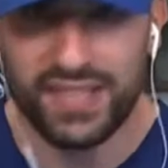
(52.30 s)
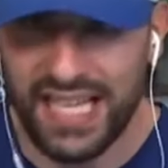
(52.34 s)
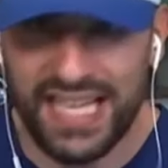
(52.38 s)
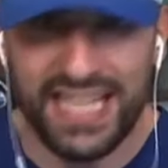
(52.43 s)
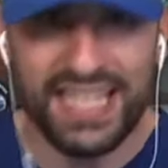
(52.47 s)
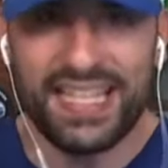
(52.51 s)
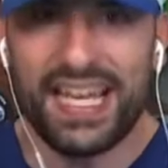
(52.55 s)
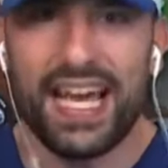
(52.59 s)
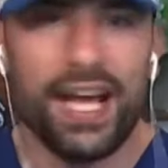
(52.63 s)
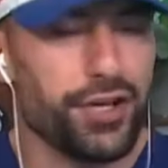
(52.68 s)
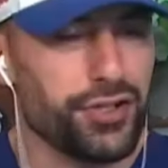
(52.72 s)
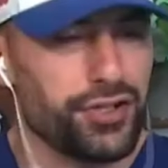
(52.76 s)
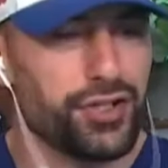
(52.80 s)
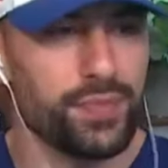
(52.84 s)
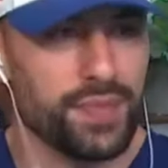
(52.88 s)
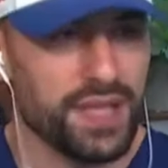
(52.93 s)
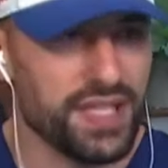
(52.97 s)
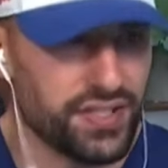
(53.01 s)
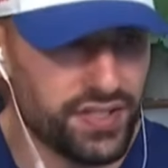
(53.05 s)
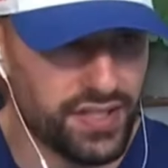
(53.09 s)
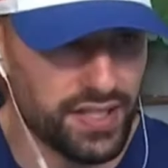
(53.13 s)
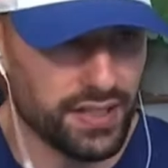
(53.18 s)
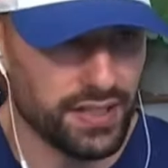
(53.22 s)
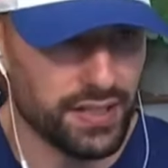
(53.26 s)
In case you
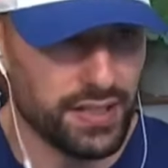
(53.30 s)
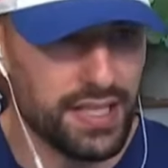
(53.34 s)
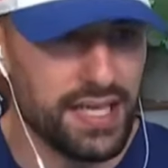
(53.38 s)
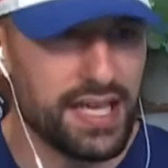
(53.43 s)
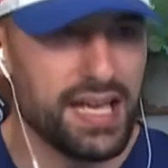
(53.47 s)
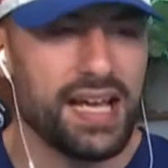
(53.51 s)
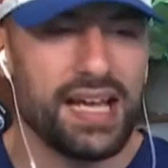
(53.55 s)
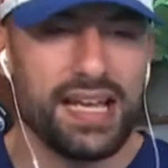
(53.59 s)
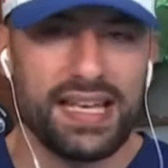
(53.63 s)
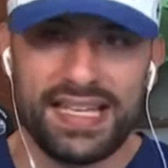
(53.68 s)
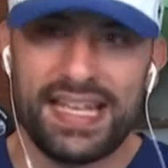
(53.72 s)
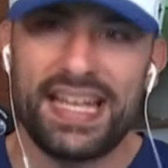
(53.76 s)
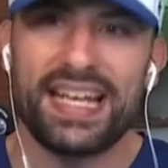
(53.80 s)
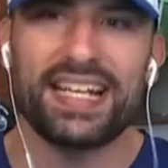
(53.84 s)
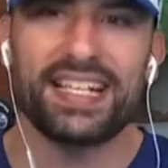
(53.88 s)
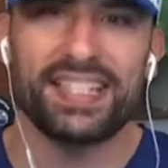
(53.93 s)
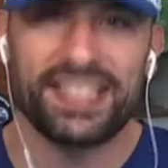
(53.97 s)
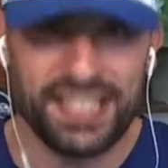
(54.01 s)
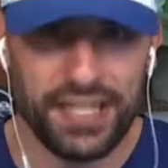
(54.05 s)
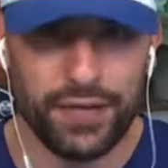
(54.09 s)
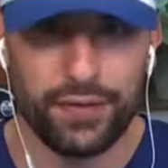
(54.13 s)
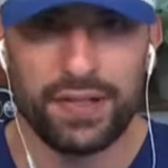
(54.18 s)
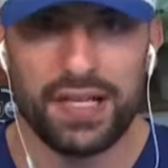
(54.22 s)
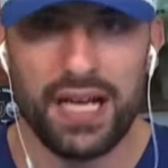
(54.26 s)
missed it, Nick
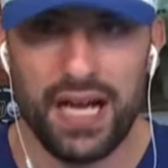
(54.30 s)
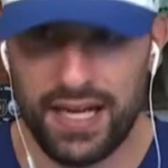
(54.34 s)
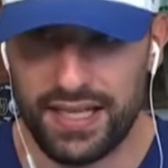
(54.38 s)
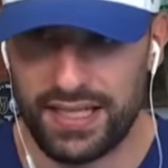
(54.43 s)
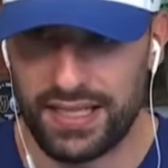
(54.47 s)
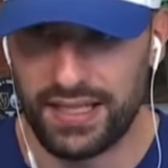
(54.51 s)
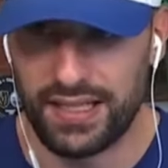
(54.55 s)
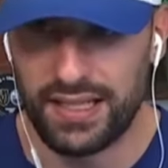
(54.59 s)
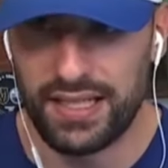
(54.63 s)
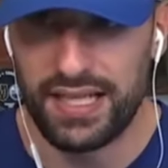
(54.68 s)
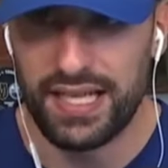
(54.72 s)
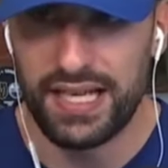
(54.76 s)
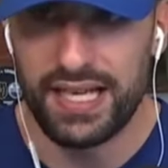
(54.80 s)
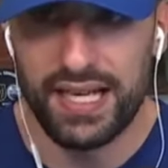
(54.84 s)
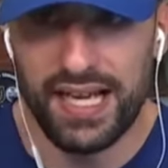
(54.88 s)
Sirianni